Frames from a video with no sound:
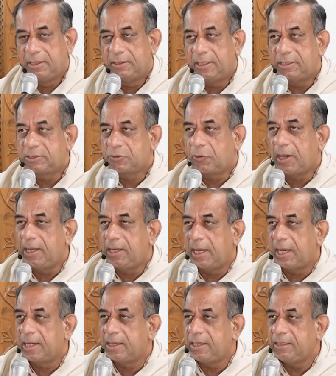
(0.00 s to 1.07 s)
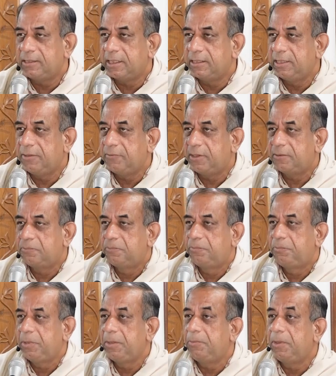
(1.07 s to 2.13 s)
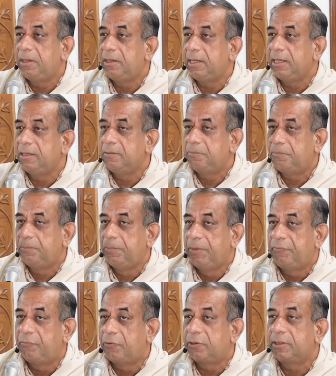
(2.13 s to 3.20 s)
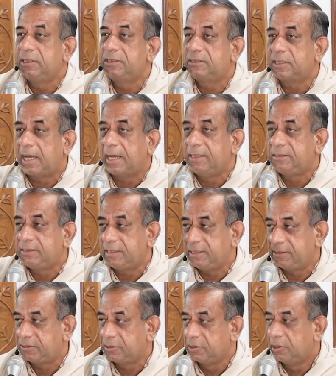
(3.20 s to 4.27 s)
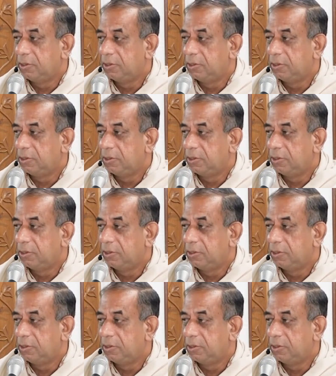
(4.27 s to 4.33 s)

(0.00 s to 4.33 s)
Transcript: That's quite likely that there were people in before this ice age